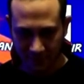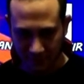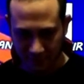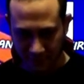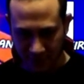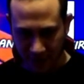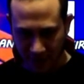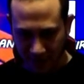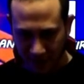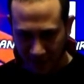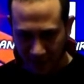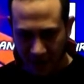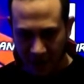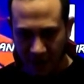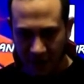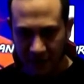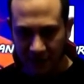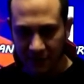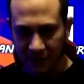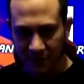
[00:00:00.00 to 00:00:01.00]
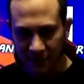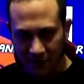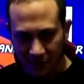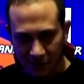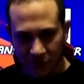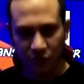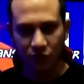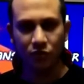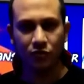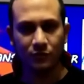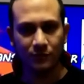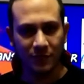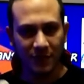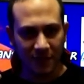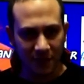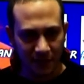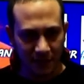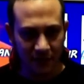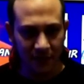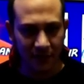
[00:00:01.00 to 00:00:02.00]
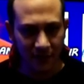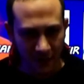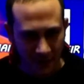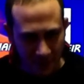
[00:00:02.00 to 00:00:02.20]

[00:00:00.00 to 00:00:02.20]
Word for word: that I needed to be